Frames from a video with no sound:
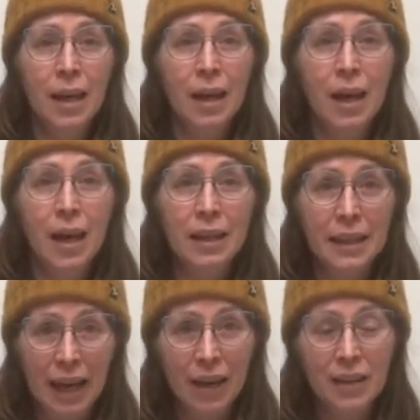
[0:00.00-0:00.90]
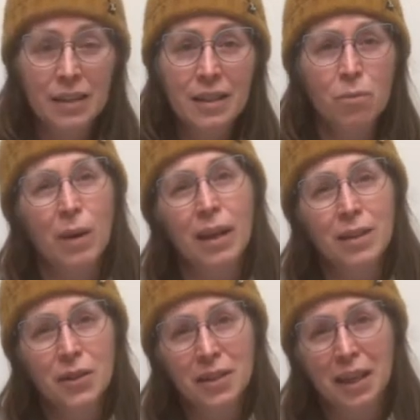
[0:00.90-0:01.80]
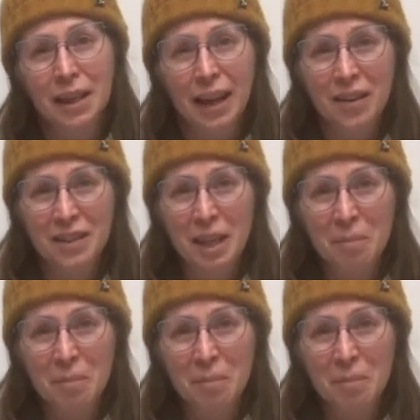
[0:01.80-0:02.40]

a guarantee, well, I shouldn't say a guaranteed,